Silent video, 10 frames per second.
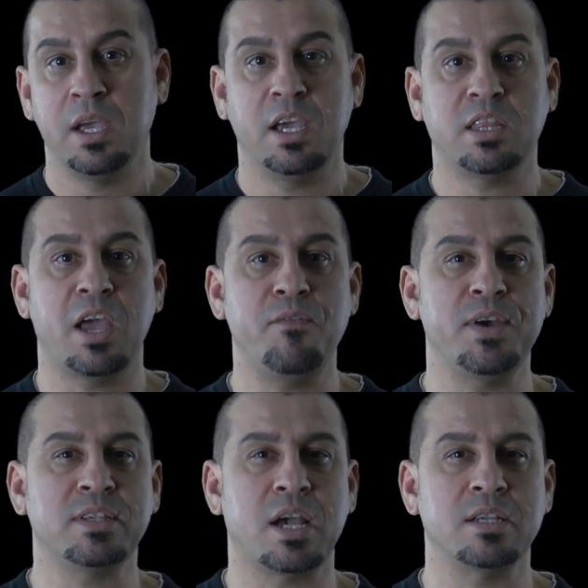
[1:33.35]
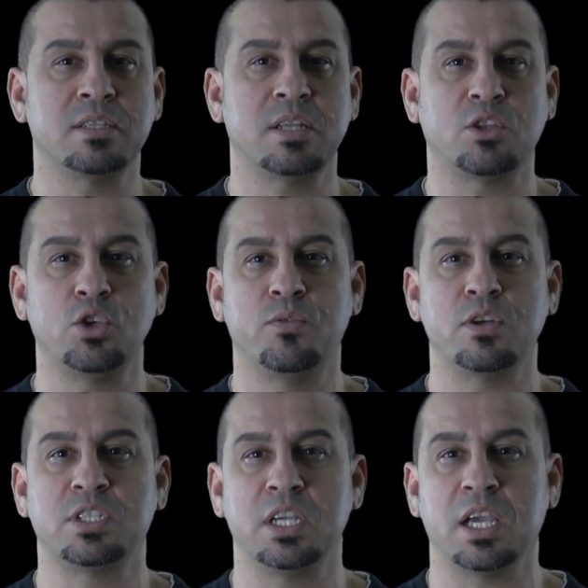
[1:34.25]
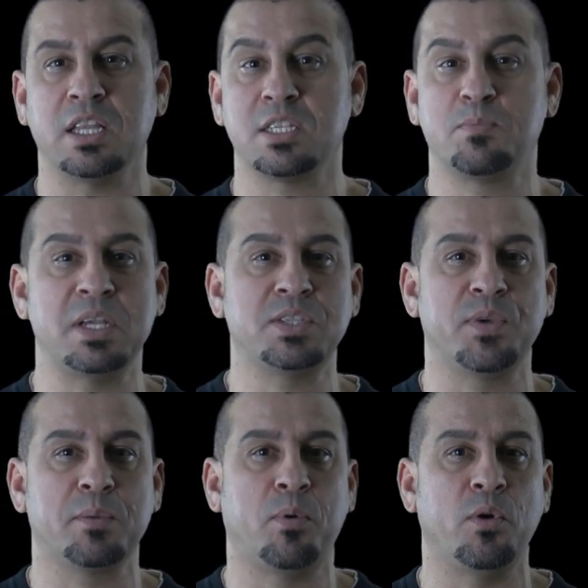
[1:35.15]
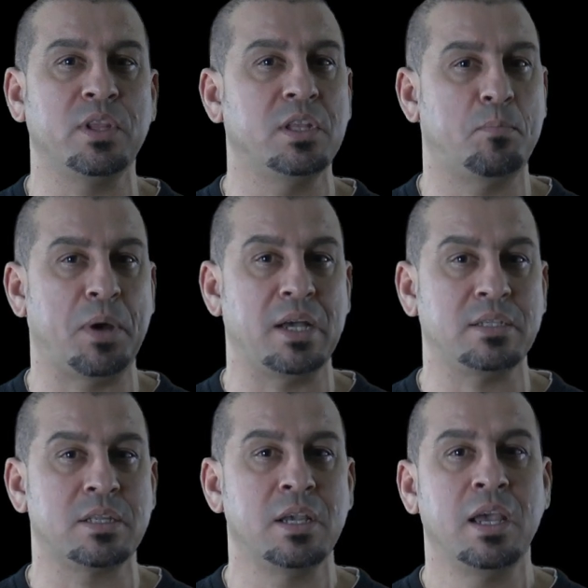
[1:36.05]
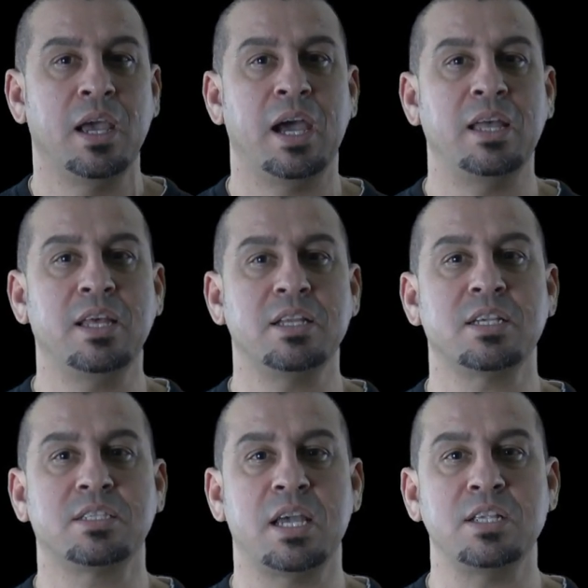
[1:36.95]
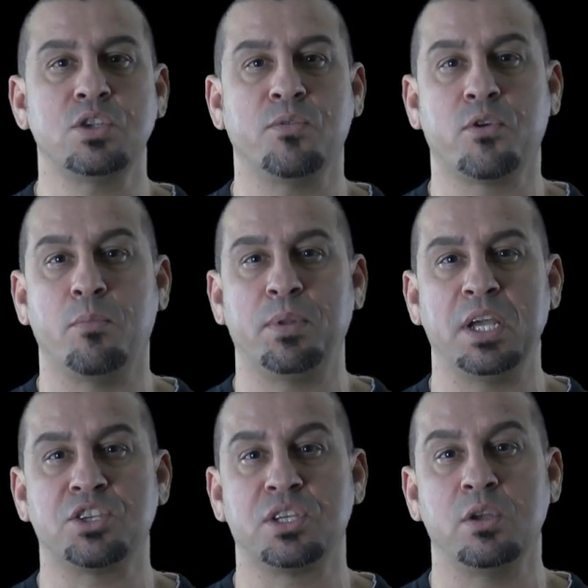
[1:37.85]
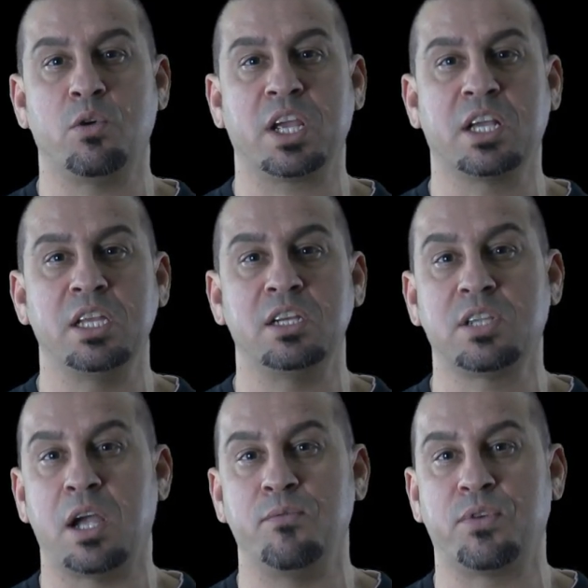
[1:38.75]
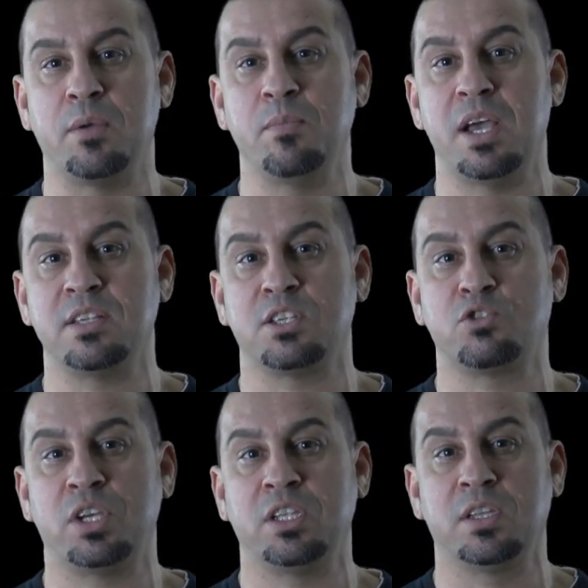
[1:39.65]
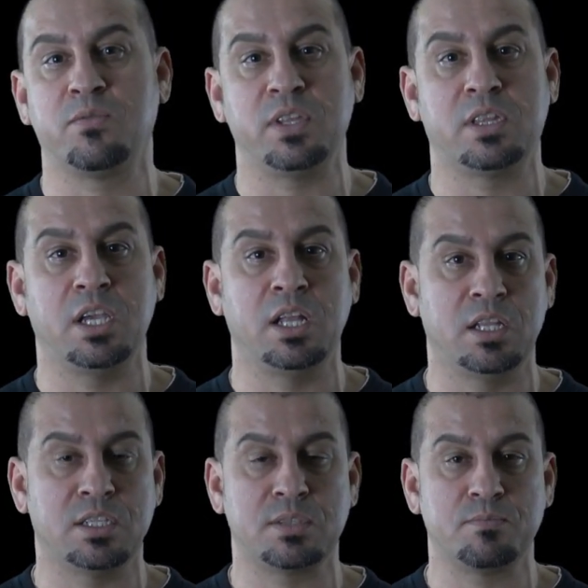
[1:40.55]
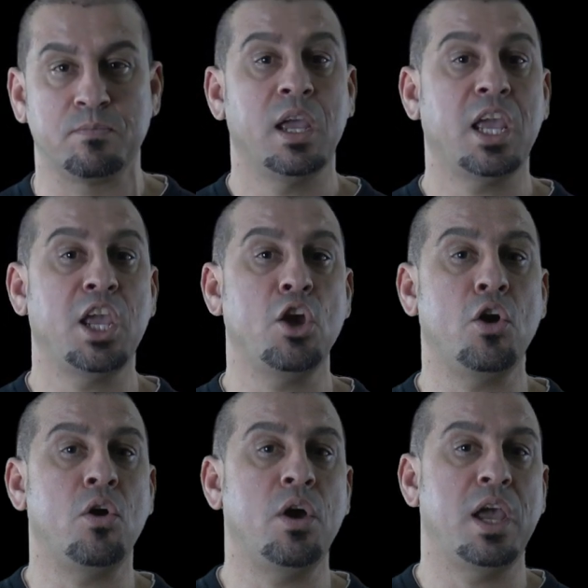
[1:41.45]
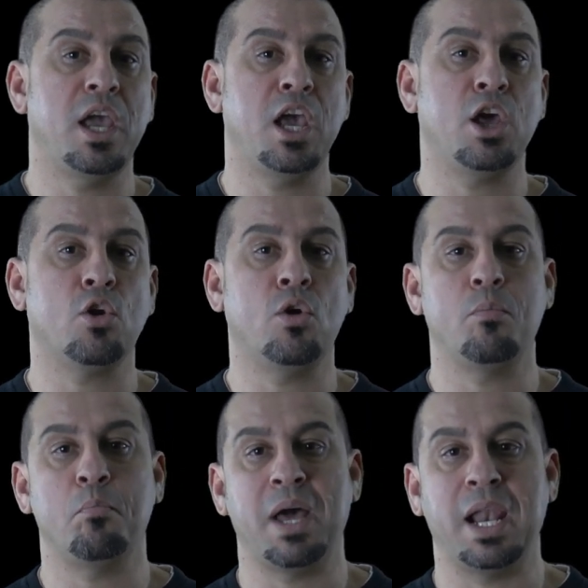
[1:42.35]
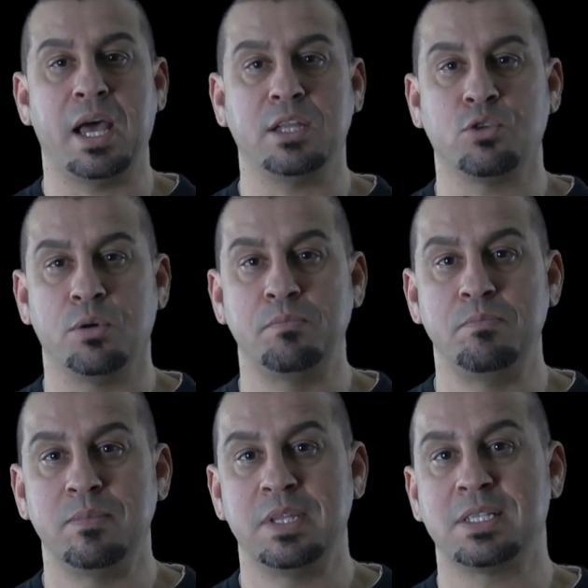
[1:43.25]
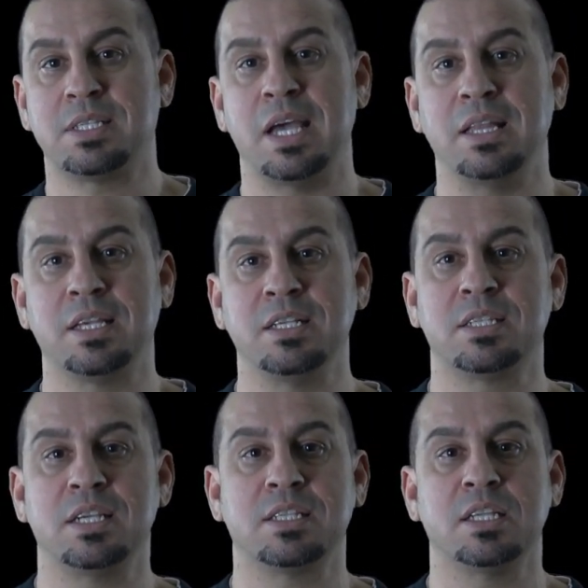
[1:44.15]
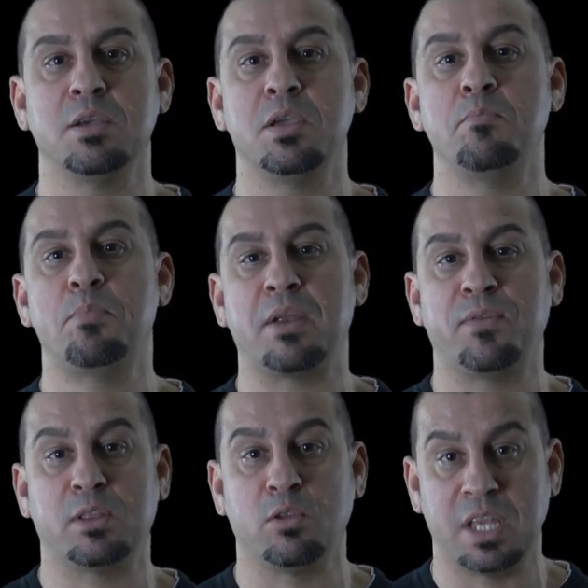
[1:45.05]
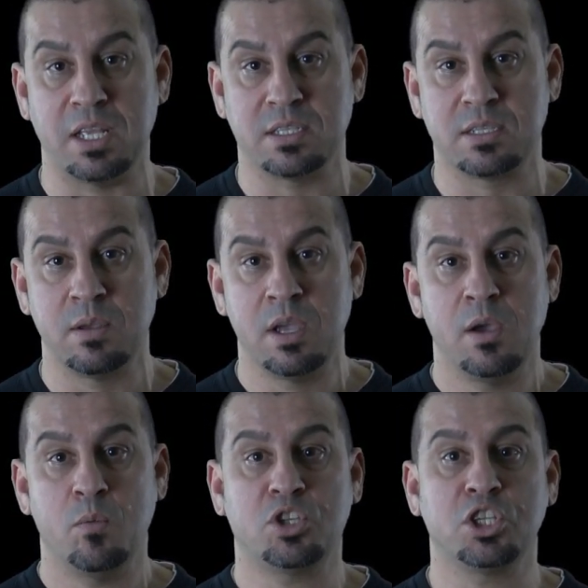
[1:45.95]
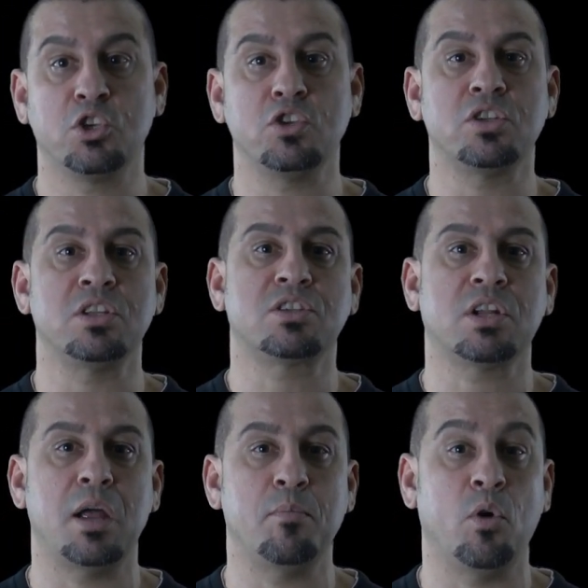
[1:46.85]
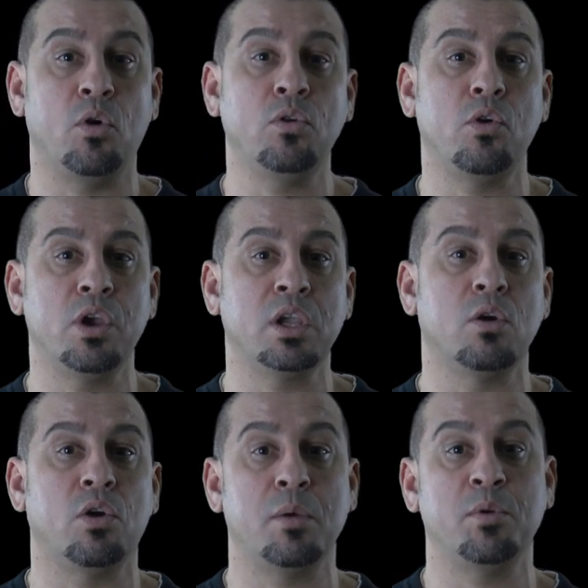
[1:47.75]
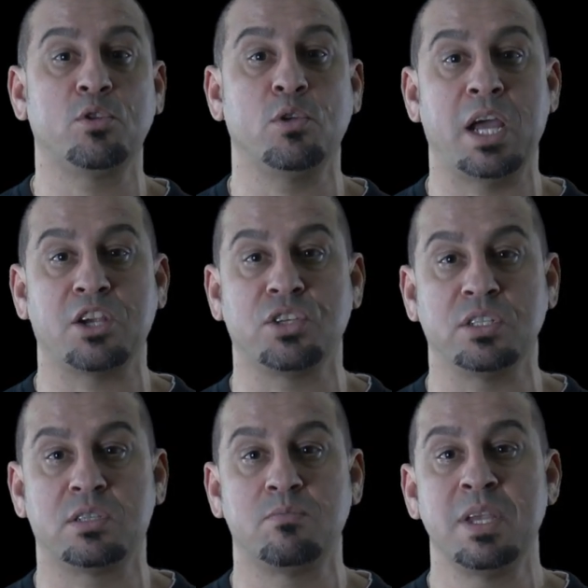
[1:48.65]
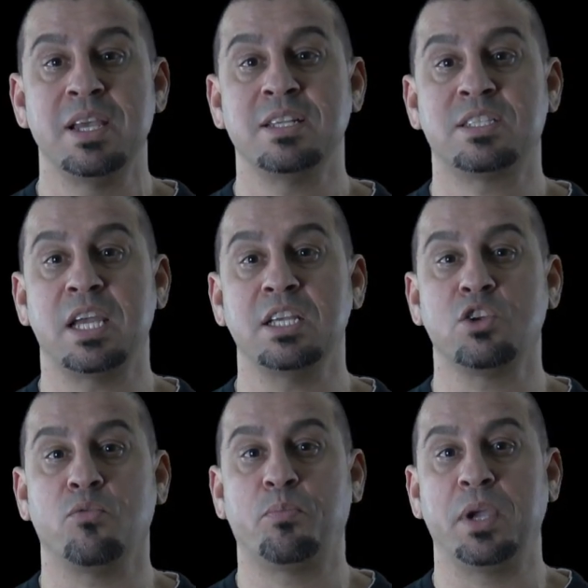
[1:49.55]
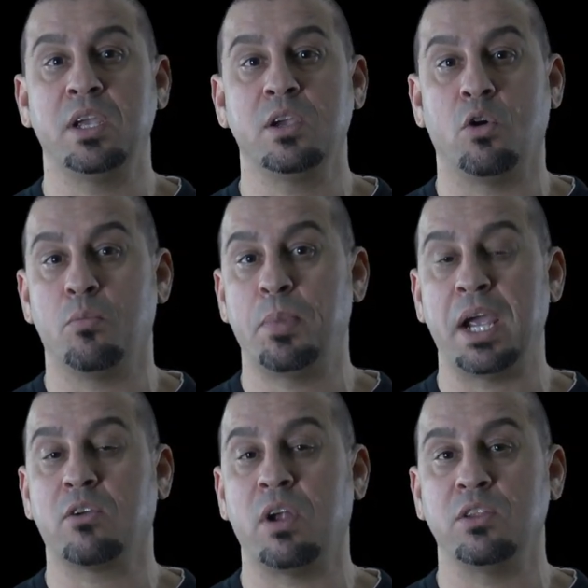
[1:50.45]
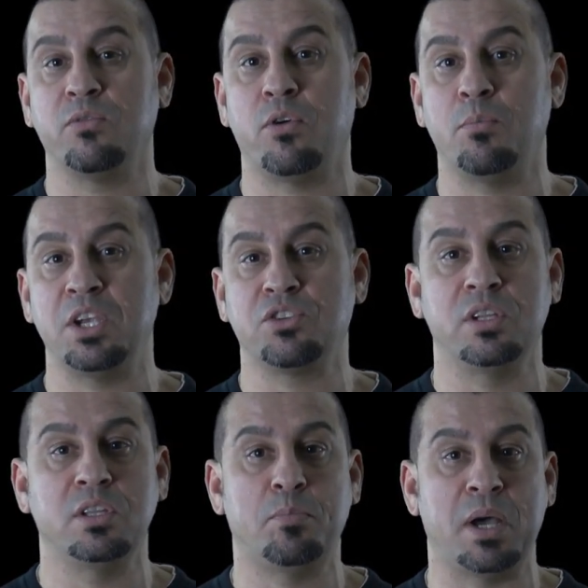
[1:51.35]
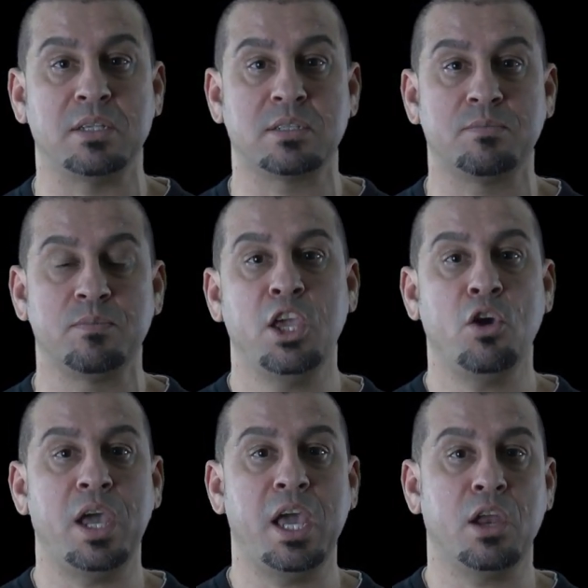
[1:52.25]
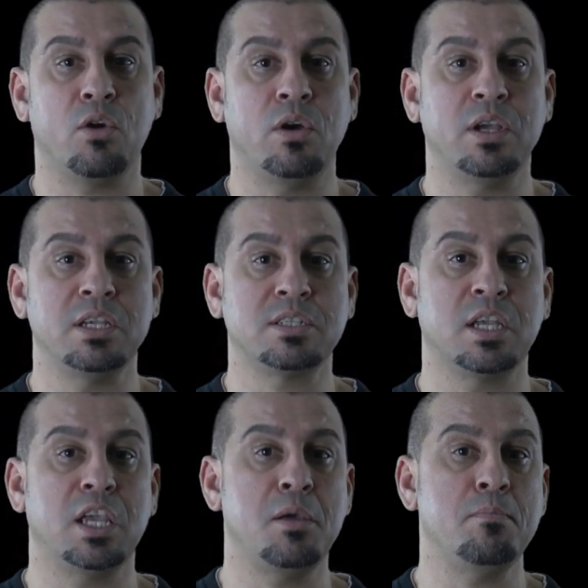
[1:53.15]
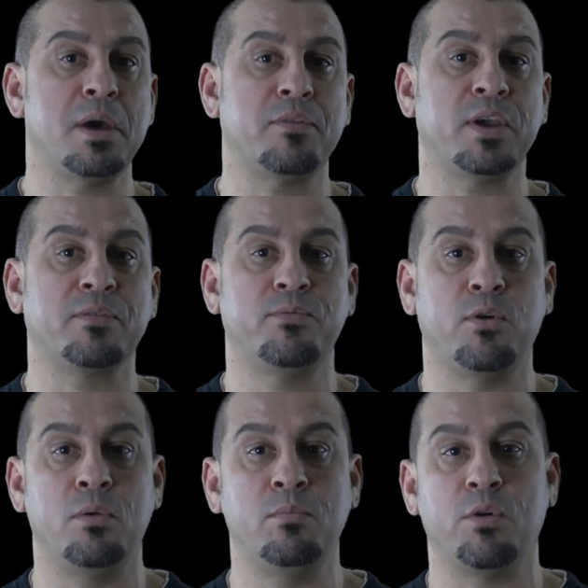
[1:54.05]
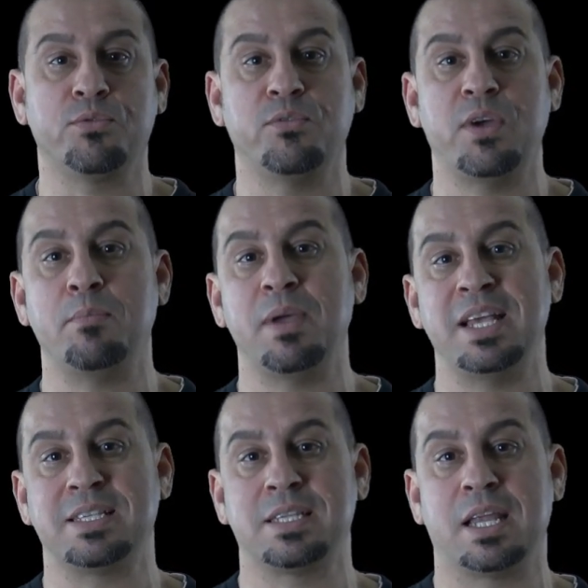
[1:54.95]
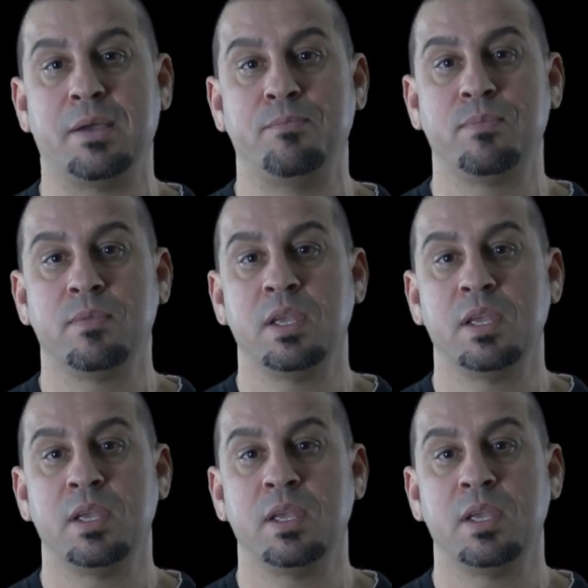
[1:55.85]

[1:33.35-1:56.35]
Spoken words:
It emphasizes that you were sick at a specific point in the past, and there is a sense of completion or a clear time frame associated with the illness. Io ero malato. The sentence is in the imperfetto tense, which is used to describe ongoing or habitual actions, states of being or background information in the past. Io ero is the imperfect form of the verb essere.